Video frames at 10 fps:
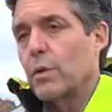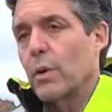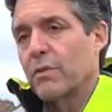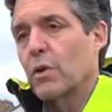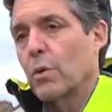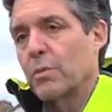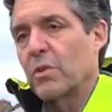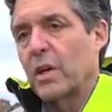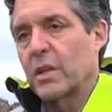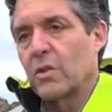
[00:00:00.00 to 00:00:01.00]
you have
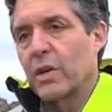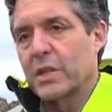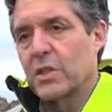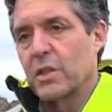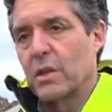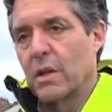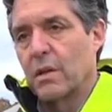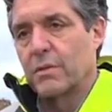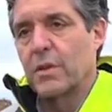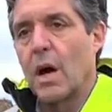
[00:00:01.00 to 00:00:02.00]
curbside collection
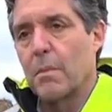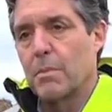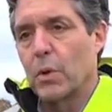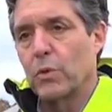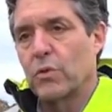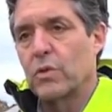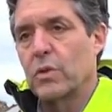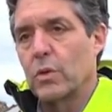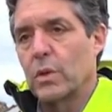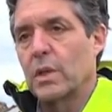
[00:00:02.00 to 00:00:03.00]
of compost,
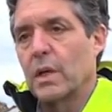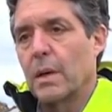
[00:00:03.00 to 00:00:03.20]
you can.